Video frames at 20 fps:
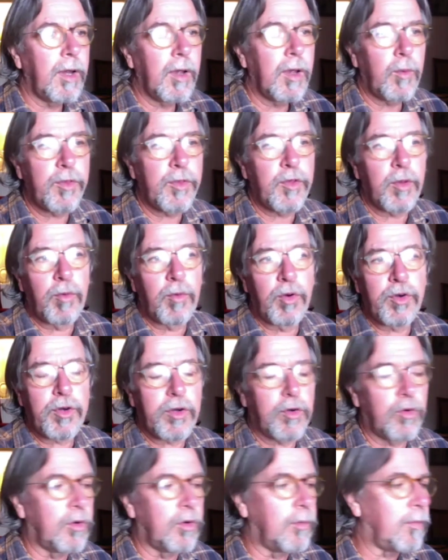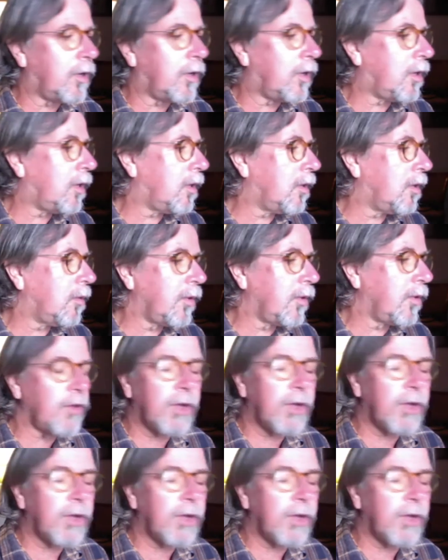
with your motorhome or with your